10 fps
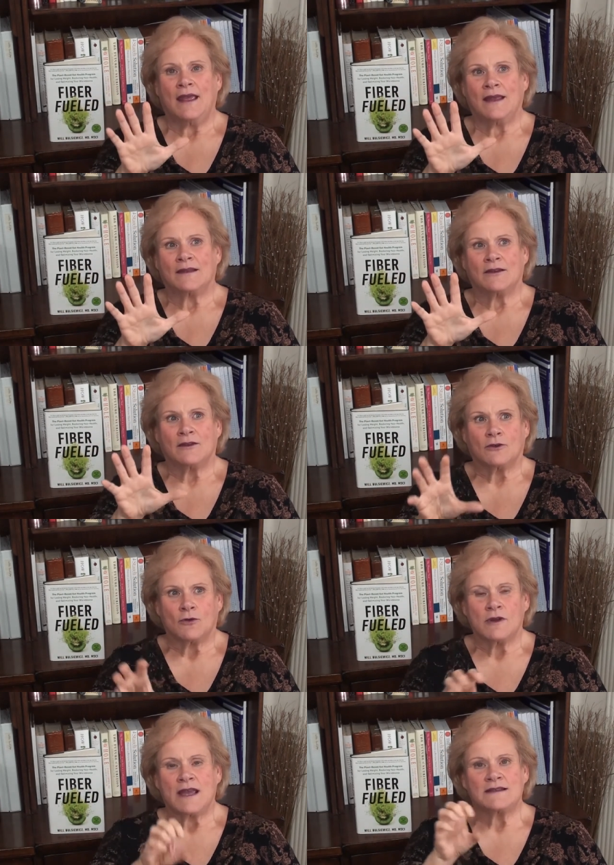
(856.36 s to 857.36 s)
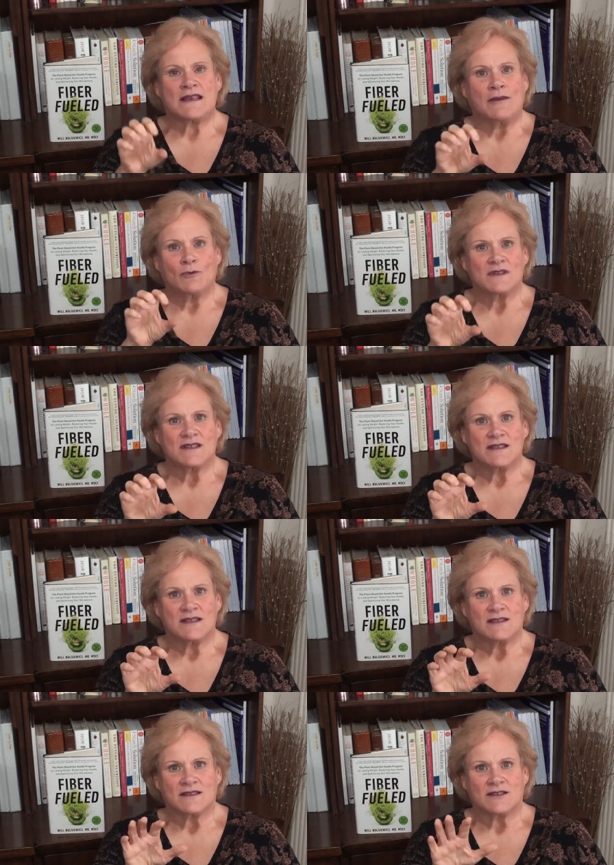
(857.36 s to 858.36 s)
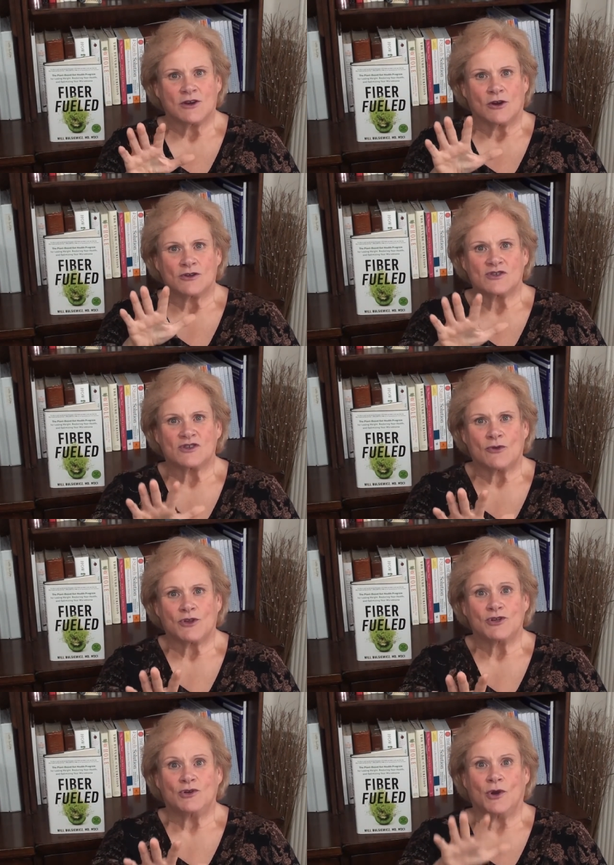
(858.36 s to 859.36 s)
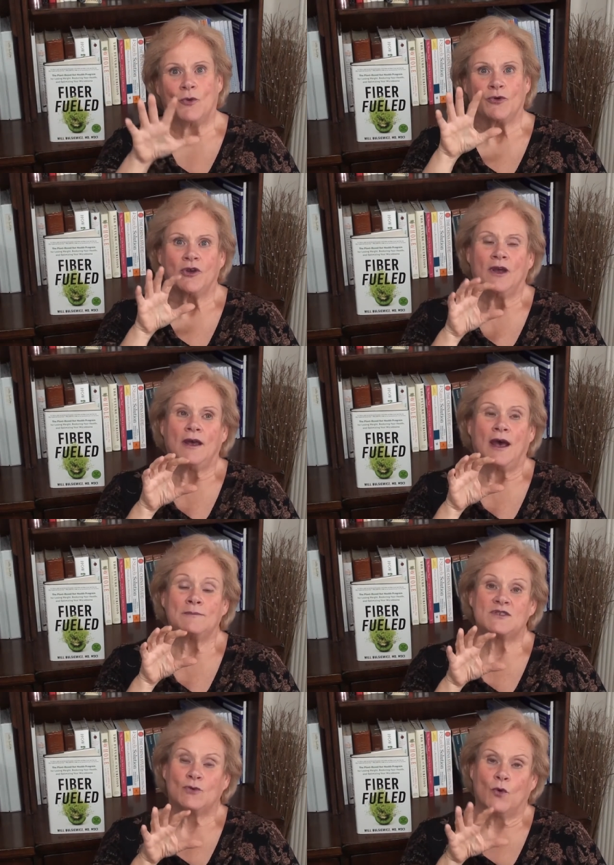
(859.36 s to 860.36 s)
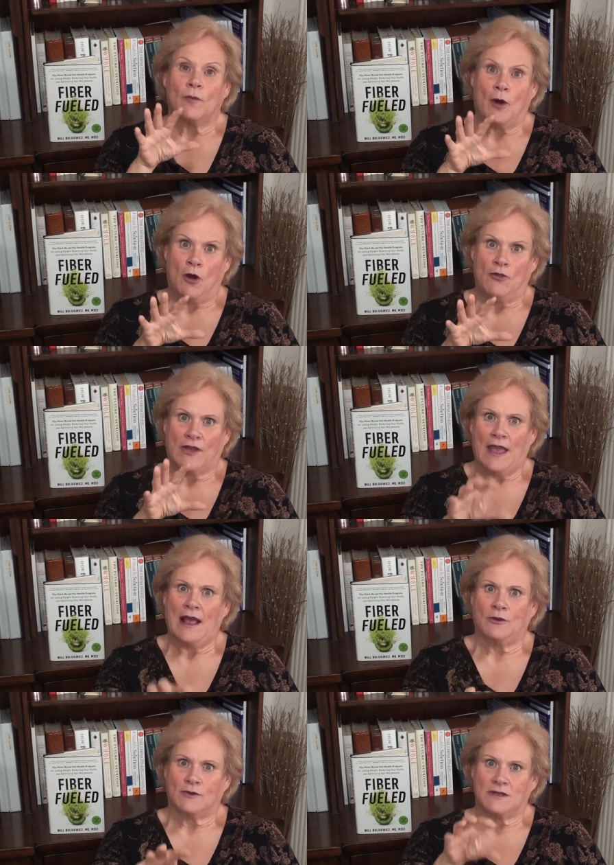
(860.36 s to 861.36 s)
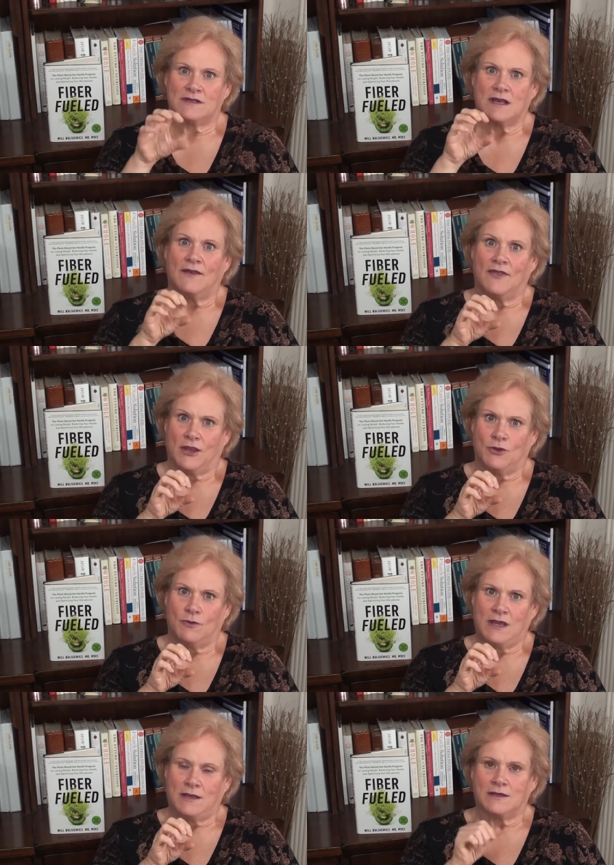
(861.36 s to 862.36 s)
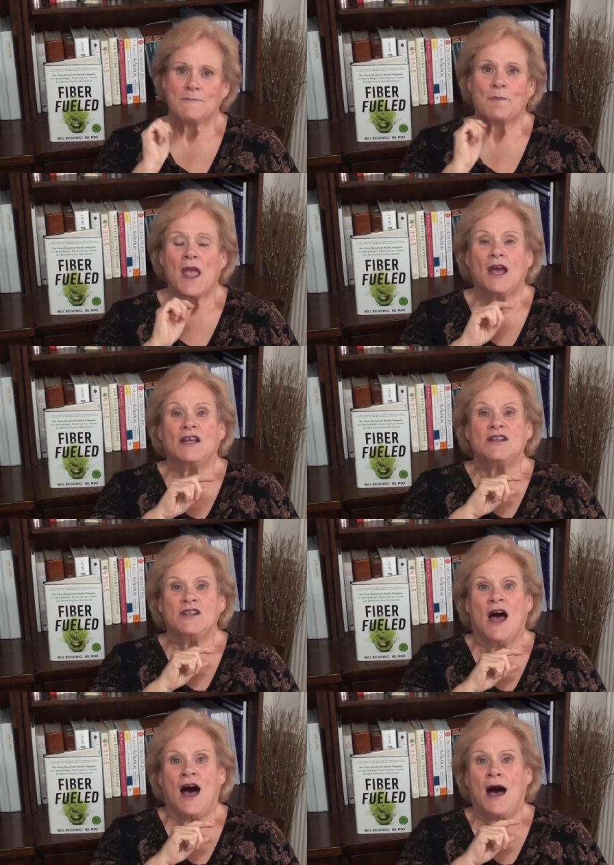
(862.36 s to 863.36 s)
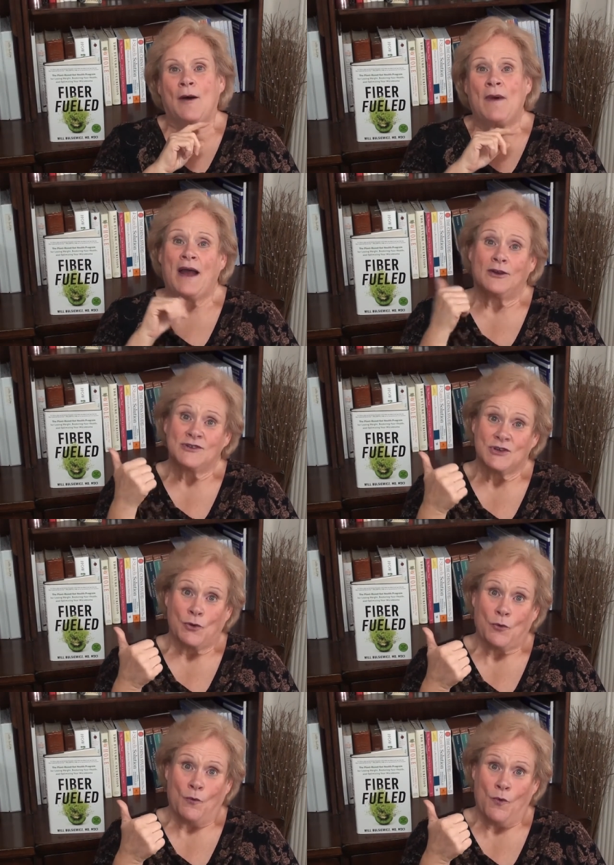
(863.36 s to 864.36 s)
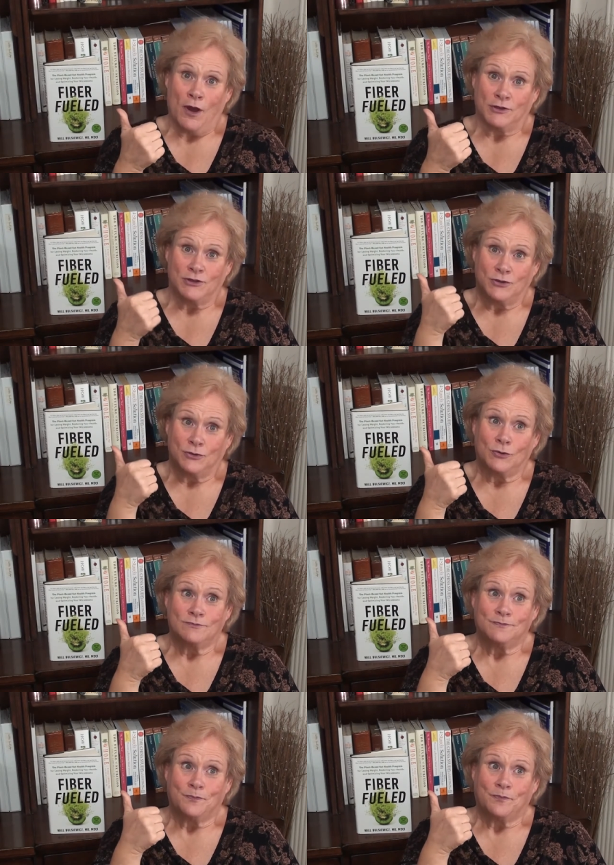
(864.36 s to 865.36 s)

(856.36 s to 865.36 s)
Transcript: it creates a resistant starch so that you don't absorb all the calories that you eat. Um, I also want to